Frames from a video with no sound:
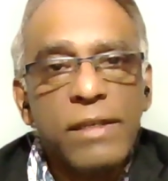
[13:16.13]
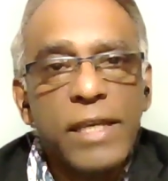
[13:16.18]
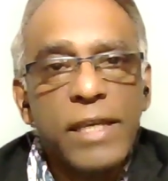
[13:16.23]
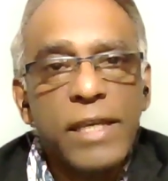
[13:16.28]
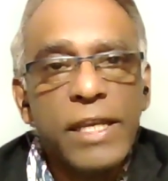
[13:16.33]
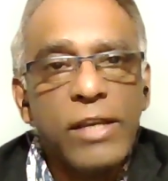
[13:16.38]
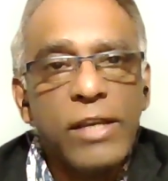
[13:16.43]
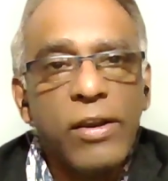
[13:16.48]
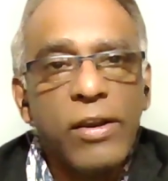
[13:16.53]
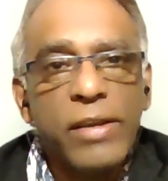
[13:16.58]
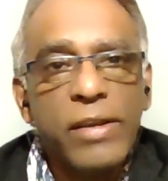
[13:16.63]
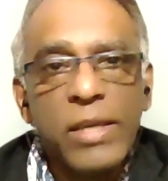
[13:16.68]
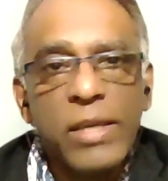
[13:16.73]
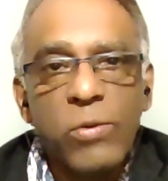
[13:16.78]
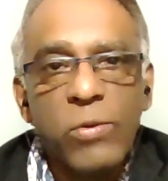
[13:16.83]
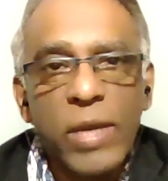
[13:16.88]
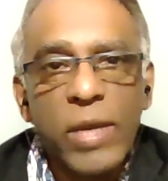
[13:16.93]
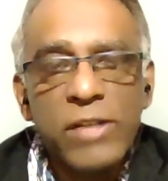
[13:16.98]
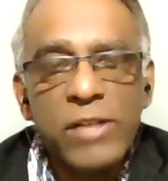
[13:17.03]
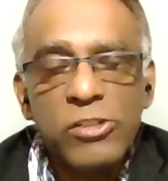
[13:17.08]
He
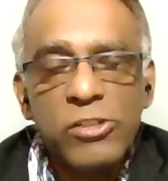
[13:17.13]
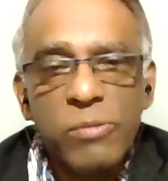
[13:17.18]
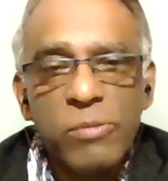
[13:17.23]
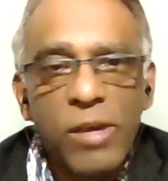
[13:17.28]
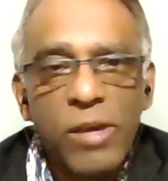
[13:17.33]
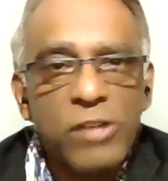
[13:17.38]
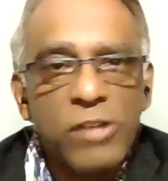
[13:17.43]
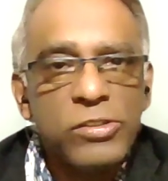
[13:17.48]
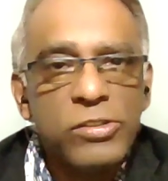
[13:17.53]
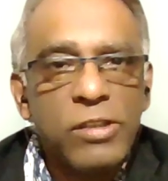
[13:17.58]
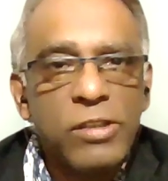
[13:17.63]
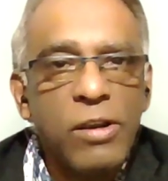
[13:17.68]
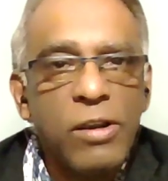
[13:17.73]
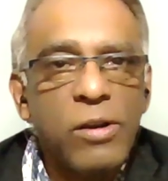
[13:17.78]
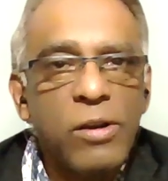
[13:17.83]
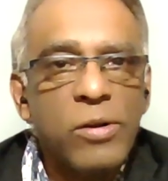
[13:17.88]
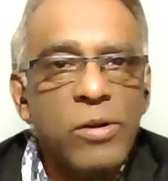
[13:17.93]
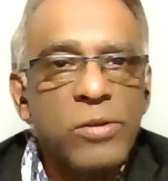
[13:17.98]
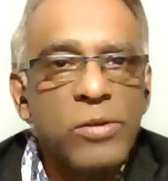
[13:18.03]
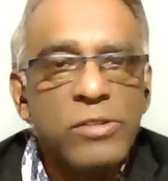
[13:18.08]
went to
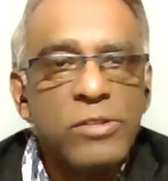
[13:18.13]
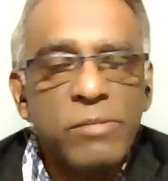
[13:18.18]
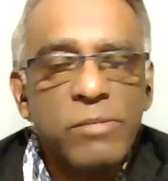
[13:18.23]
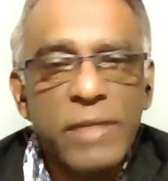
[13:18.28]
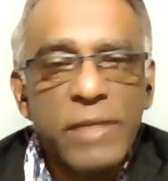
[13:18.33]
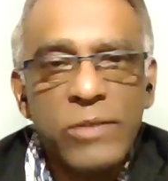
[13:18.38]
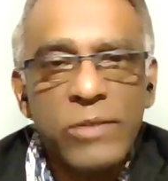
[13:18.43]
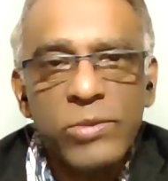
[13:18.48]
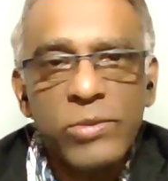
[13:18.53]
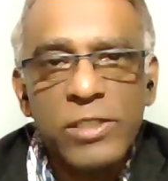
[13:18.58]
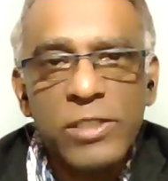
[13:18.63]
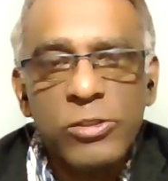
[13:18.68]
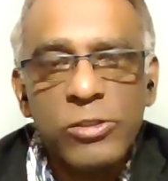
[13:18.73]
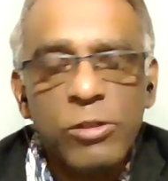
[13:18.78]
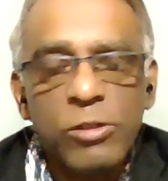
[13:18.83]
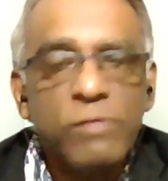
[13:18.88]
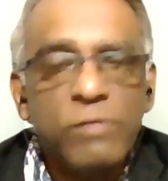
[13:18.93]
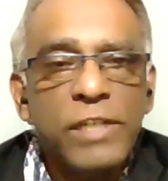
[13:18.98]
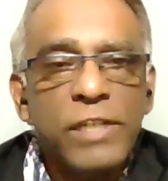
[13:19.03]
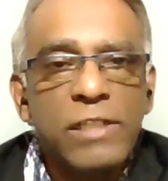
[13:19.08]
Moscow to meet with the
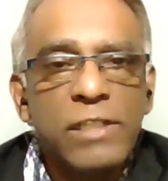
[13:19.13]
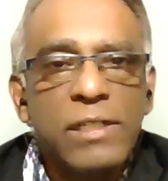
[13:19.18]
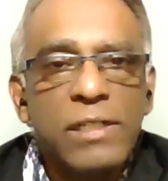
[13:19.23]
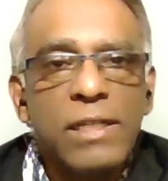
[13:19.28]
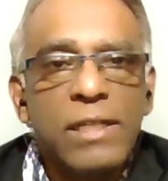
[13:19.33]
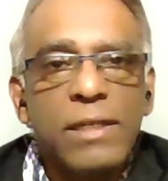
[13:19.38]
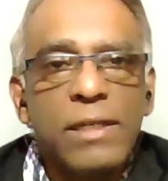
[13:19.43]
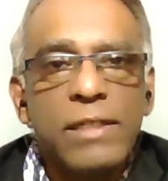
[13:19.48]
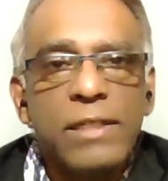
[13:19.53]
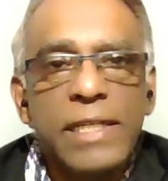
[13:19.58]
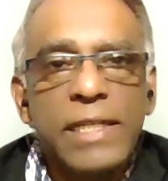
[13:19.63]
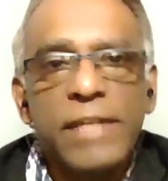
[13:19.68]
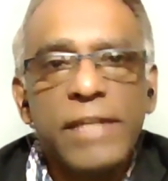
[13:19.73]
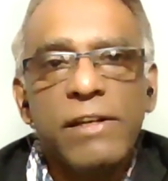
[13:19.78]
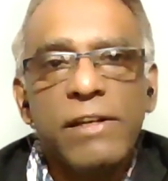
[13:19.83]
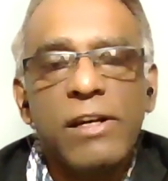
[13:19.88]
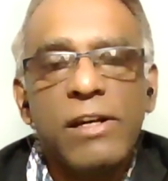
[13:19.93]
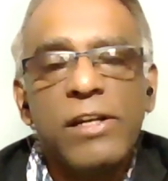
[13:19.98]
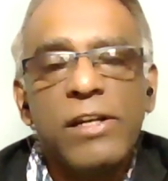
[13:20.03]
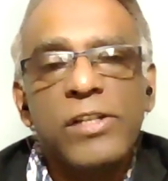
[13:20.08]
Soviet
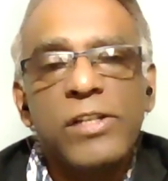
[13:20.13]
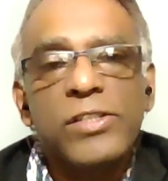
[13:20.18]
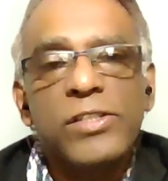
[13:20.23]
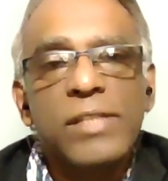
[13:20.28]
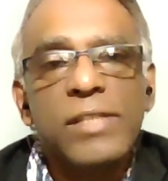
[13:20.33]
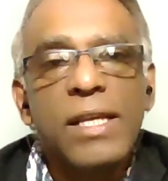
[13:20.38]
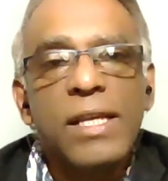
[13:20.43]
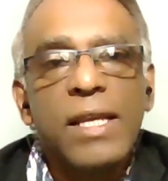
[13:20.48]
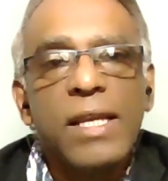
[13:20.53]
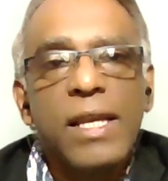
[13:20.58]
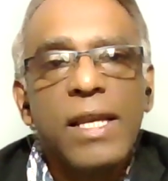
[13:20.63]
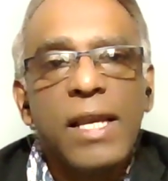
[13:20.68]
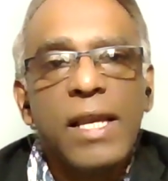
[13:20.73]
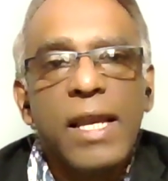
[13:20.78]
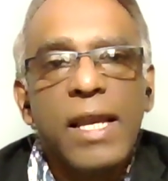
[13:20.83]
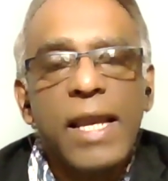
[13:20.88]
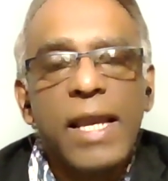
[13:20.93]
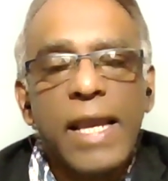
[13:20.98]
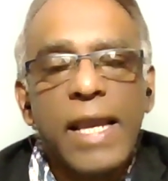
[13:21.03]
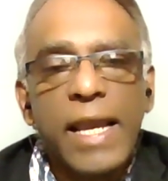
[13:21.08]
leaders,
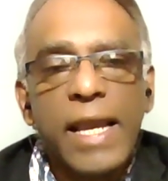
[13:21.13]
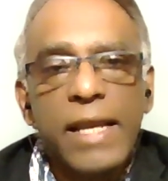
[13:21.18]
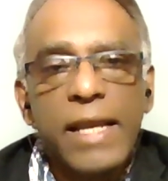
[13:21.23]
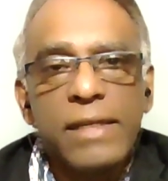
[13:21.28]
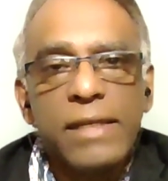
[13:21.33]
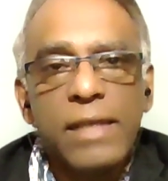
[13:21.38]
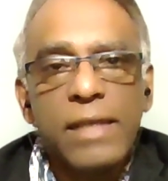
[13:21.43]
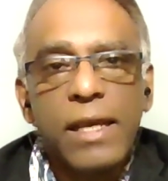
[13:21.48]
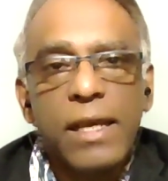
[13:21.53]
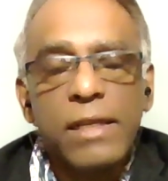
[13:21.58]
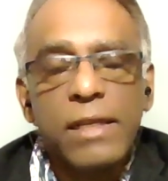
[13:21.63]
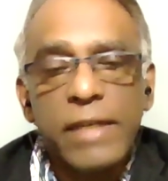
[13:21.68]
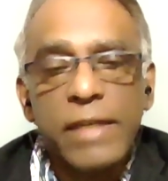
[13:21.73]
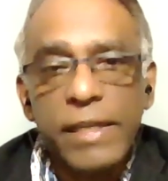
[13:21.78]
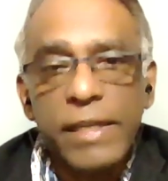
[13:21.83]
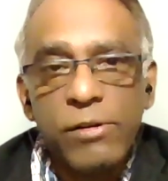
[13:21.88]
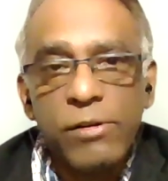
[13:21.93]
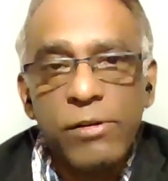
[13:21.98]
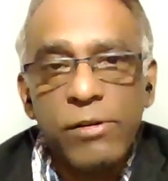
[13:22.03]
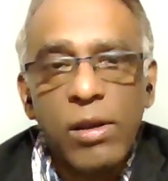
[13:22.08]
and
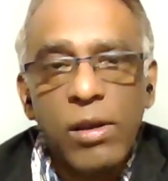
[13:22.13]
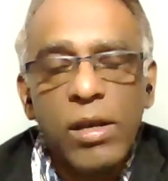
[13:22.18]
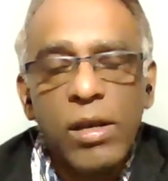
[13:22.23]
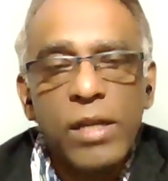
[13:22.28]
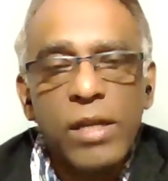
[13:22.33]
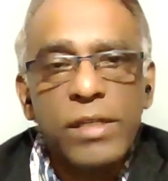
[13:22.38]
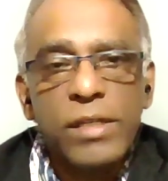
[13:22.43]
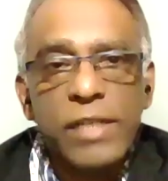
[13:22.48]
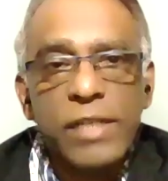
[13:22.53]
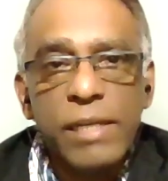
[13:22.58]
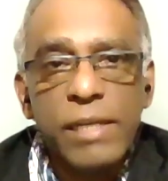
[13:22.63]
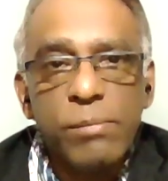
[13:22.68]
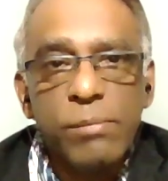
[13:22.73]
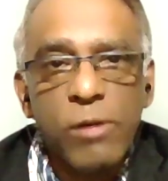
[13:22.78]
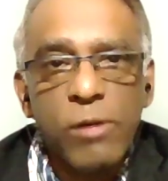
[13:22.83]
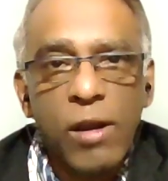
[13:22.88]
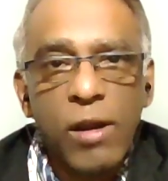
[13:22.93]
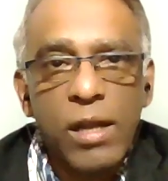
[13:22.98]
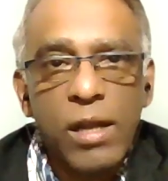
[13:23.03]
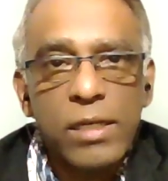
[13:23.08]
later on, he
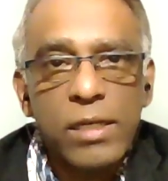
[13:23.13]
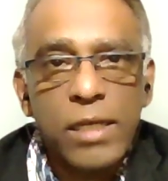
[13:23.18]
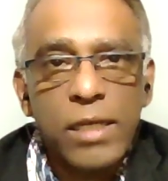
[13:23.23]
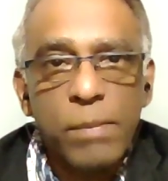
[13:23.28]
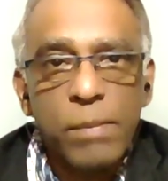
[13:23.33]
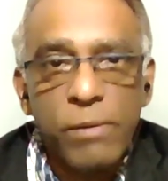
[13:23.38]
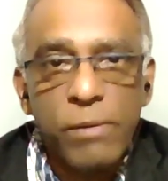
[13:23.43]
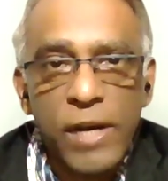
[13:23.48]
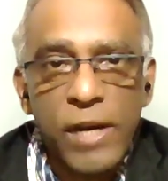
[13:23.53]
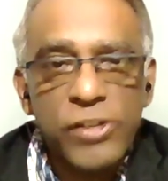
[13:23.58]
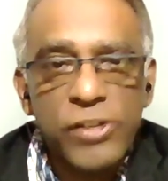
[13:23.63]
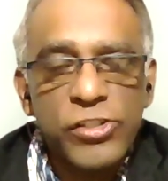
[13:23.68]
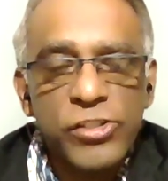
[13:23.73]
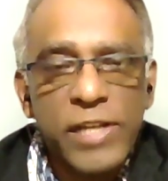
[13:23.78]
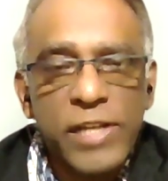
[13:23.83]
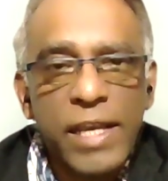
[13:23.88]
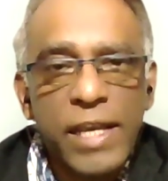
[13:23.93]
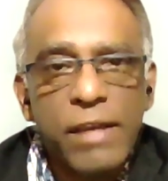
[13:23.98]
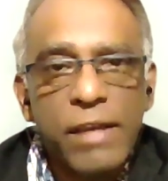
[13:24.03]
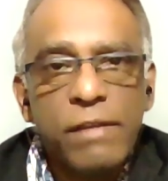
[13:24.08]
brought
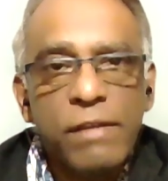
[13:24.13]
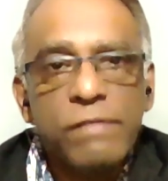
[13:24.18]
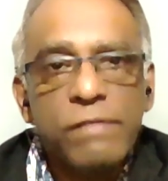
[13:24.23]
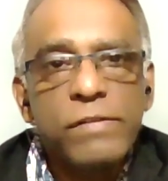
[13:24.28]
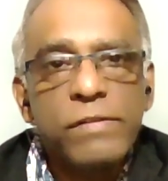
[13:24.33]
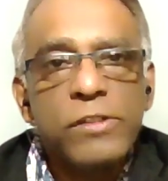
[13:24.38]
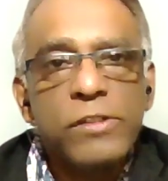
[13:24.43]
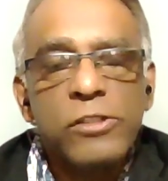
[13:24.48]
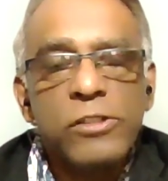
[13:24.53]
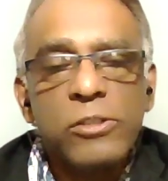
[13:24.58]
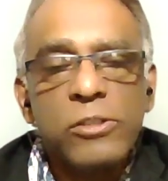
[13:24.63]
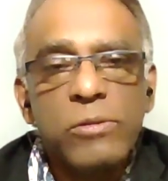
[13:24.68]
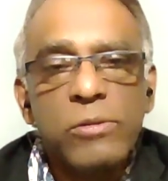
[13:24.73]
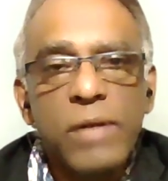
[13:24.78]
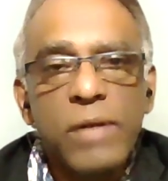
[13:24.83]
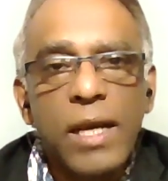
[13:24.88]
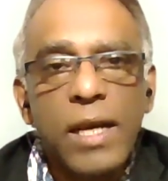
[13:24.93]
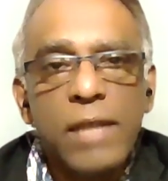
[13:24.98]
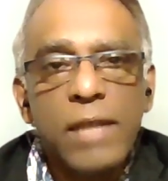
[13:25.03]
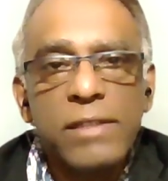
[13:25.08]
Brezhnev
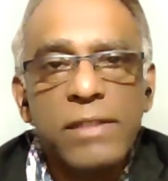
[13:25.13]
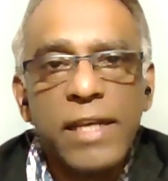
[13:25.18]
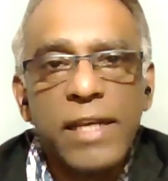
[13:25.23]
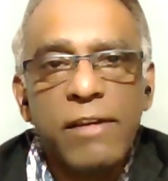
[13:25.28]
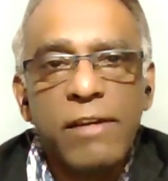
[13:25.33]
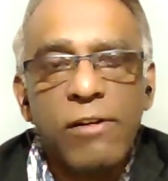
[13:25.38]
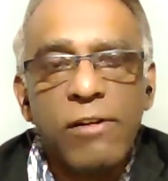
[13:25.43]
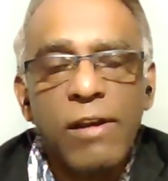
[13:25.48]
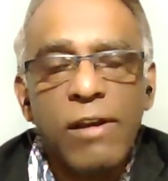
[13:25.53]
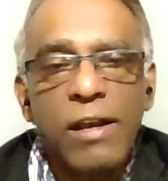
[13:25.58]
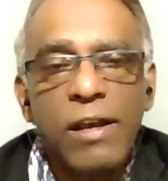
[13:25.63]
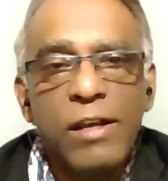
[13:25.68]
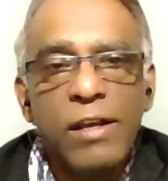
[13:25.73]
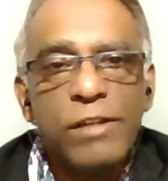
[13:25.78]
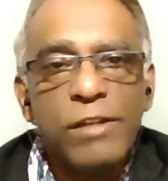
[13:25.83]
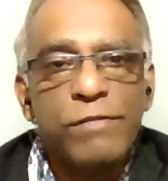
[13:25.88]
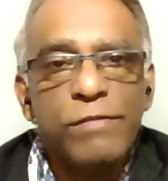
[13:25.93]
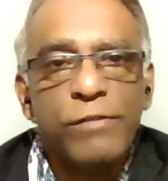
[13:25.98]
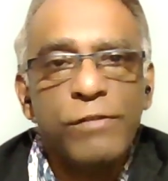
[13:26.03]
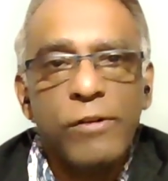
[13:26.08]
to
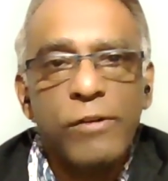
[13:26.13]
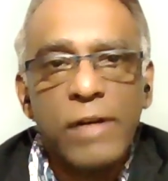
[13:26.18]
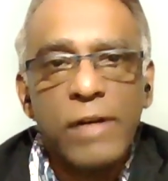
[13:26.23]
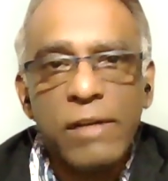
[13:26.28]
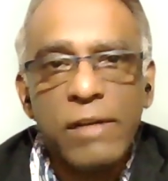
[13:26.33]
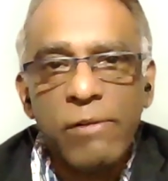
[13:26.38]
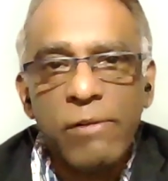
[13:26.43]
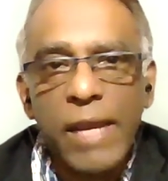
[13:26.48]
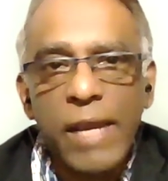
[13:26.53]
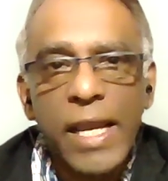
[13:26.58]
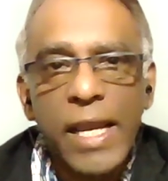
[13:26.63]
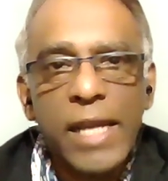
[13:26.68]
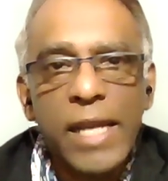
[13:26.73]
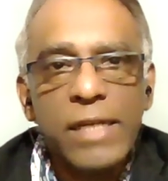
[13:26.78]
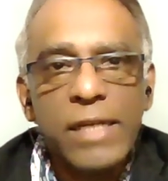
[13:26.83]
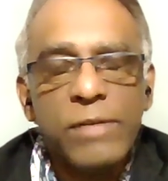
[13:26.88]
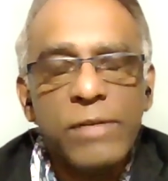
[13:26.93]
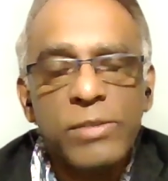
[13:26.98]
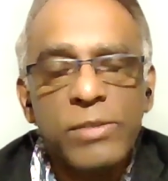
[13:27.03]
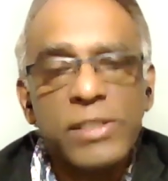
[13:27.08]
Tehran for a
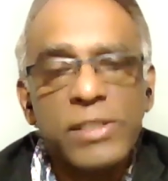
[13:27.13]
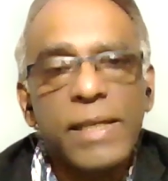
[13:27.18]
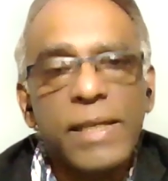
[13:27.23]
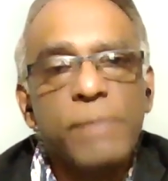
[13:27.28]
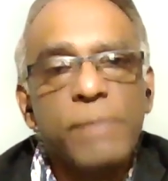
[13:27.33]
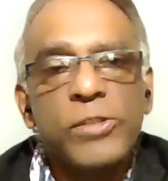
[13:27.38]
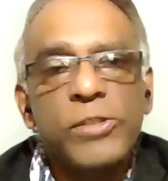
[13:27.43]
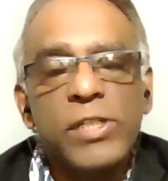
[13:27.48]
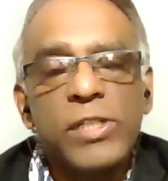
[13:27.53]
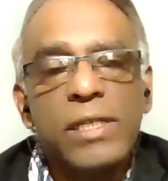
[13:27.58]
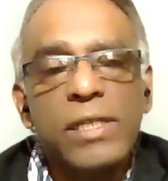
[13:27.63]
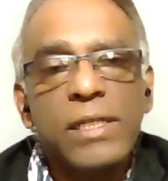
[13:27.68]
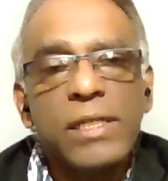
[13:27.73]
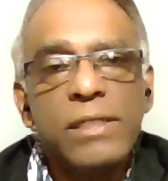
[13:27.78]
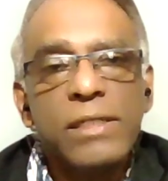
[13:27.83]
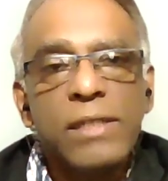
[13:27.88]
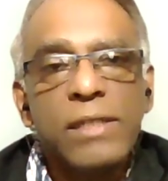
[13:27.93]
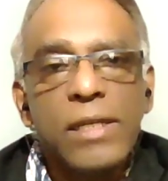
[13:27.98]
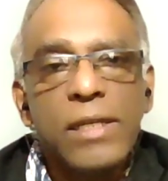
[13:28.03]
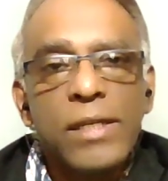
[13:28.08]
grand
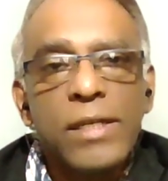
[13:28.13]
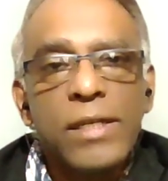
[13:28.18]
reception.